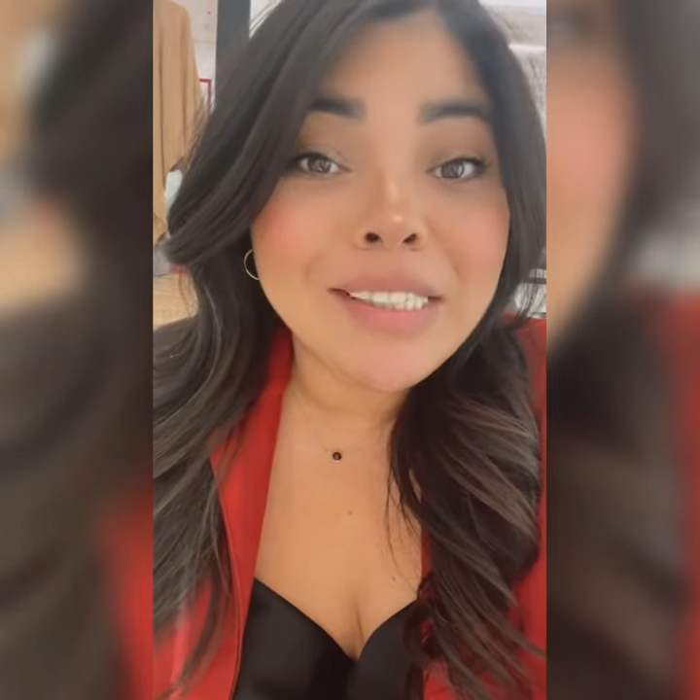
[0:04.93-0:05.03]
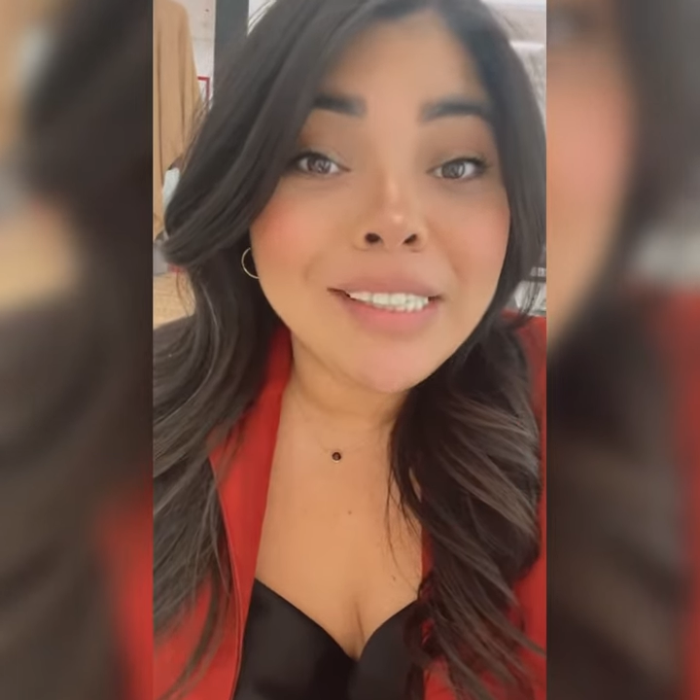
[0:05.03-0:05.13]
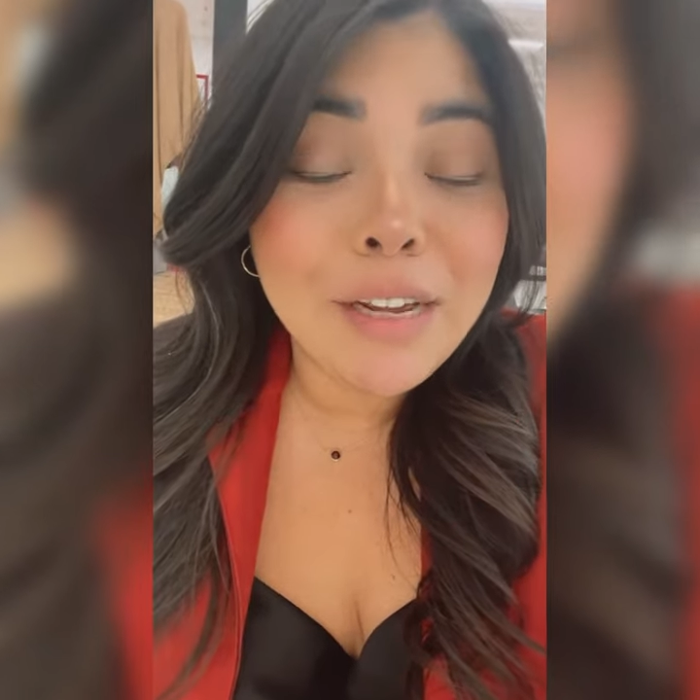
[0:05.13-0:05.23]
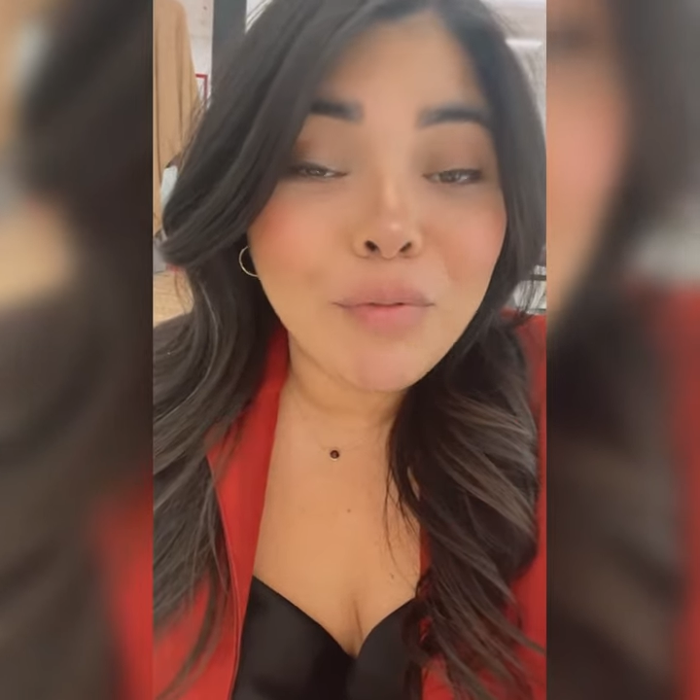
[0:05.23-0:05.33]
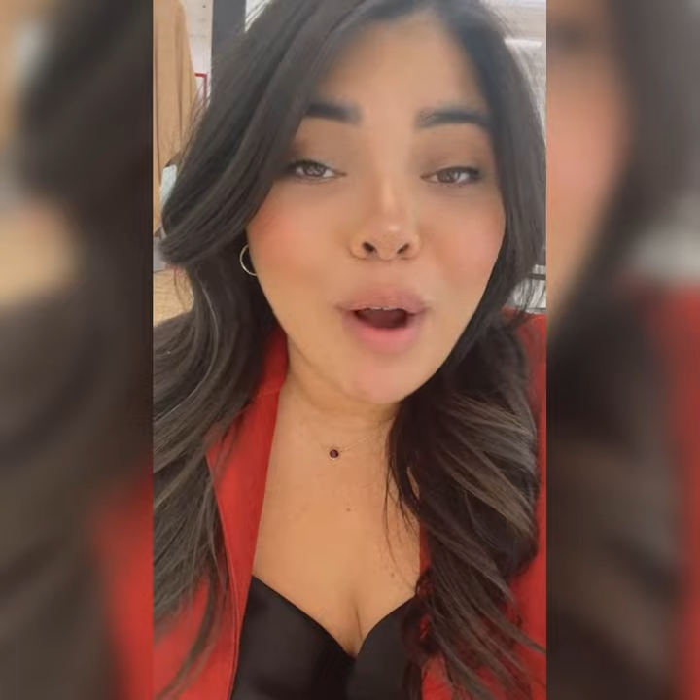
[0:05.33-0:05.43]

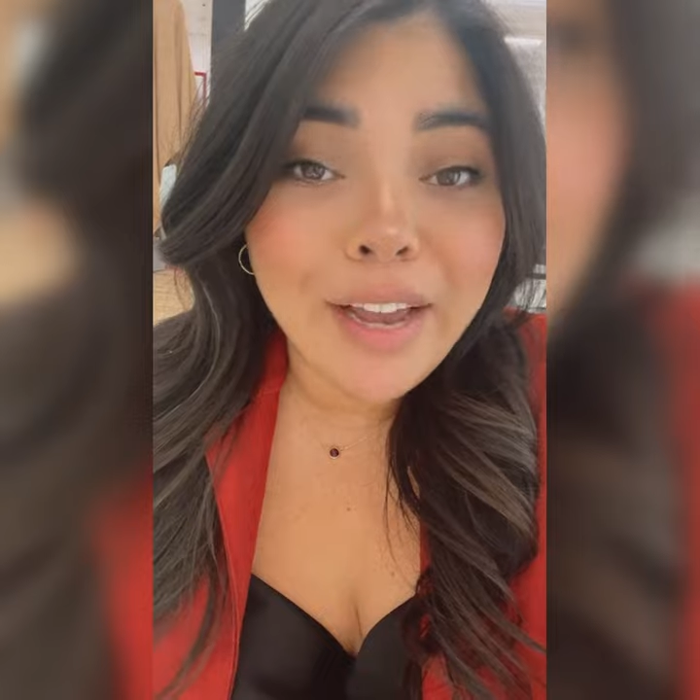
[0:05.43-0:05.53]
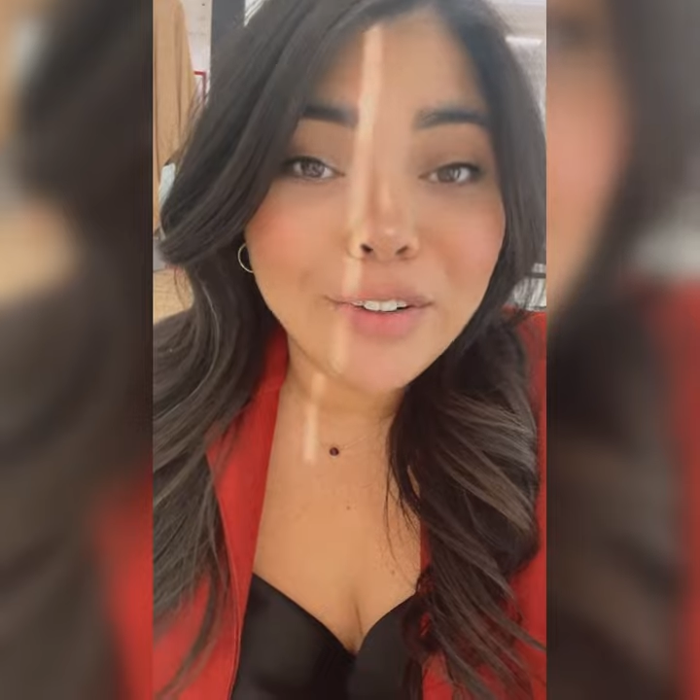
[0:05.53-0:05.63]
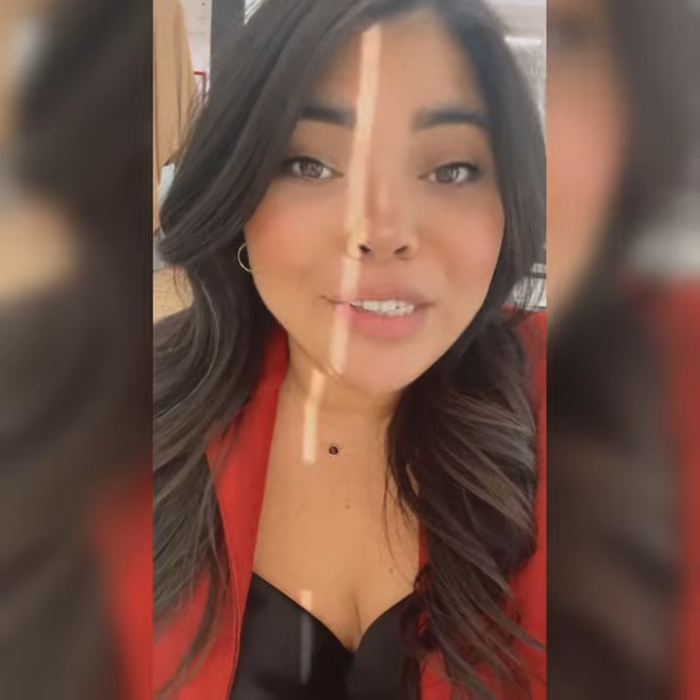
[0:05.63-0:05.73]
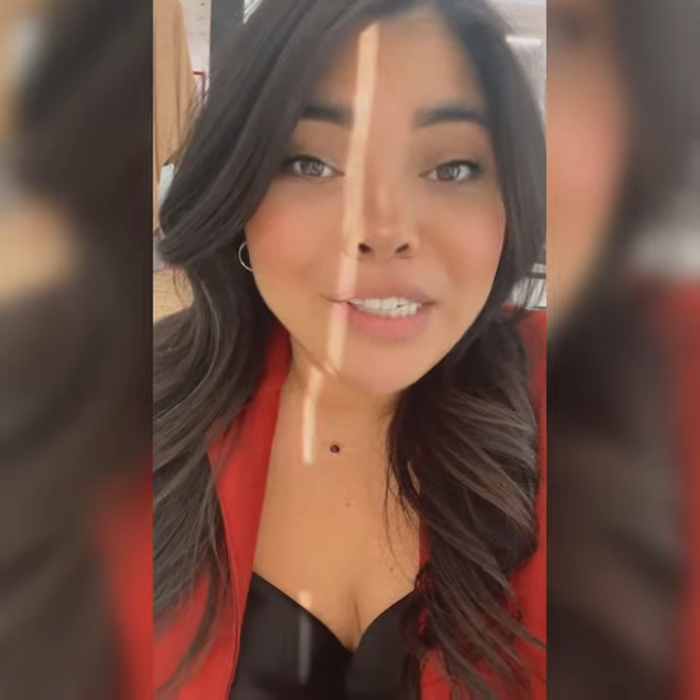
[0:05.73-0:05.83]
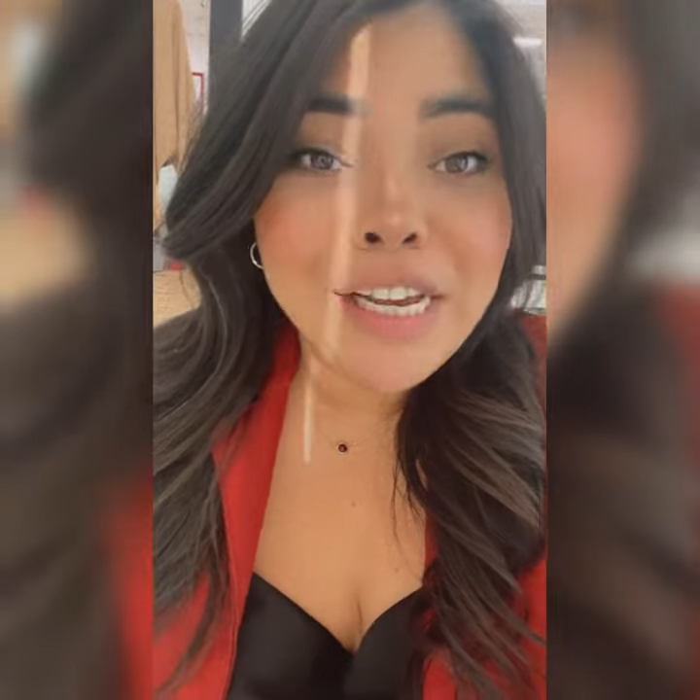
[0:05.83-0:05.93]
Steve
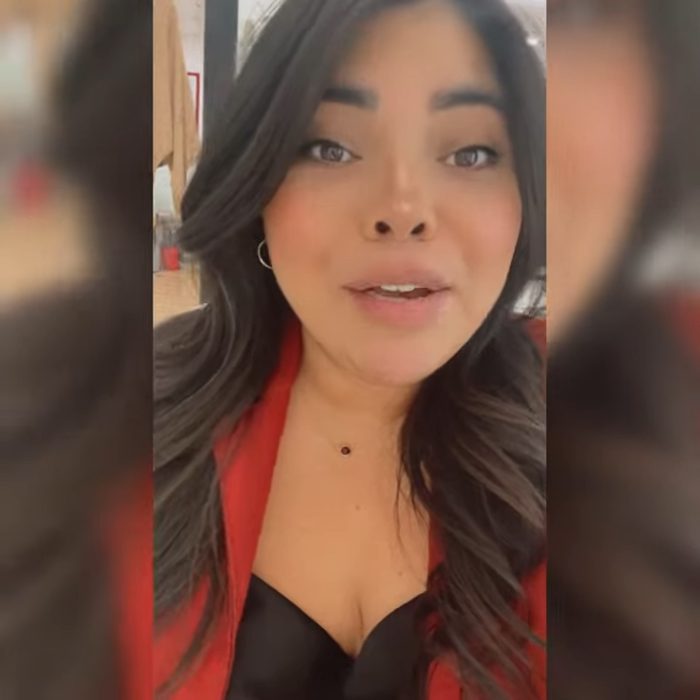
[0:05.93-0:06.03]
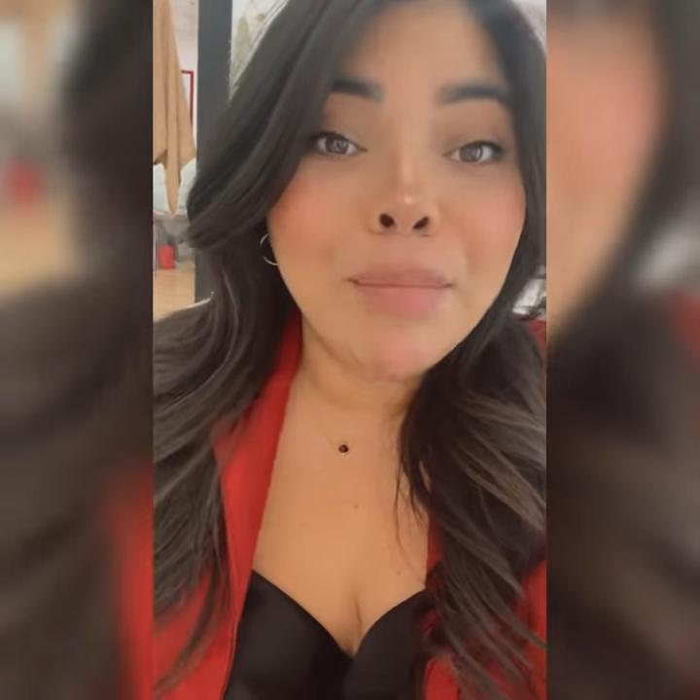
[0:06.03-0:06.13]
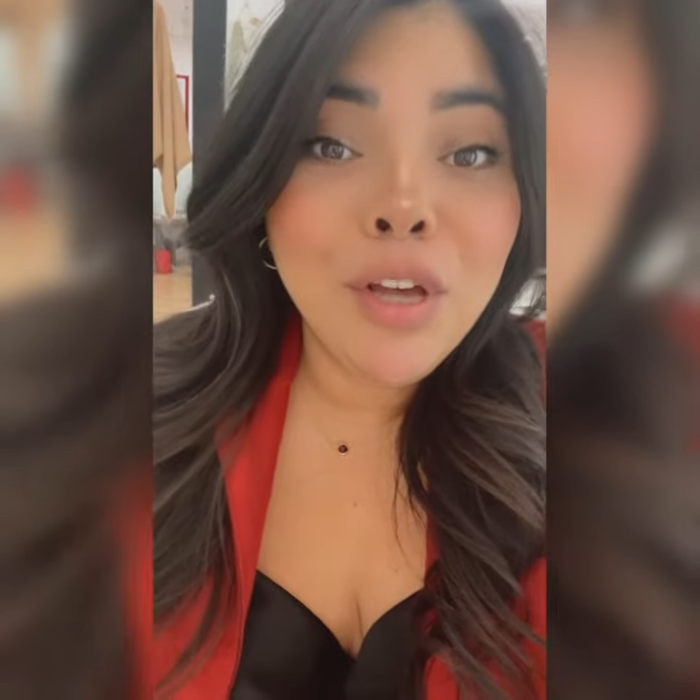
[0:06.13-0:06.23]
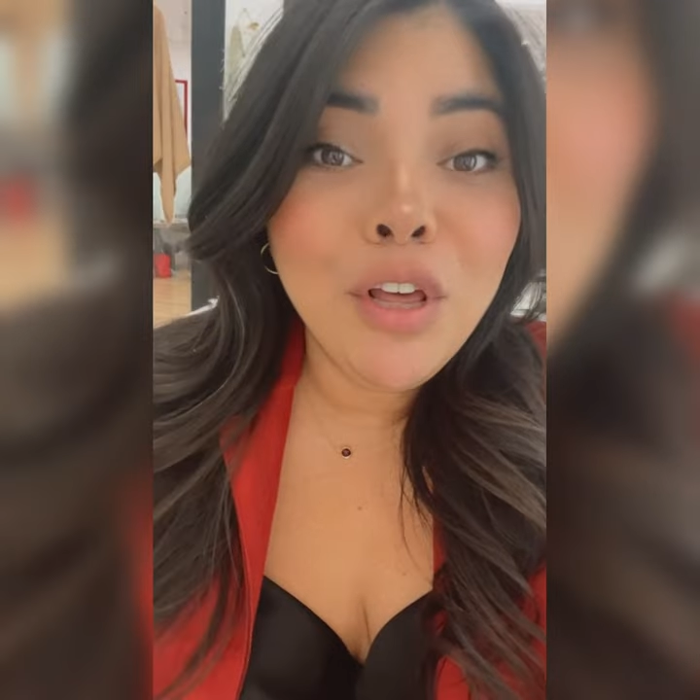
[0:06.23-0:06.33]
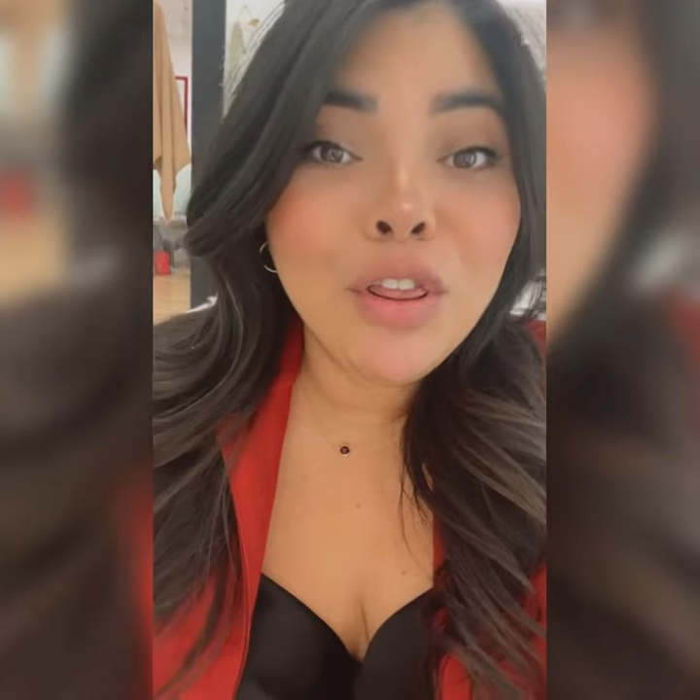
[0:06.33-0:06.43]
Rider's team.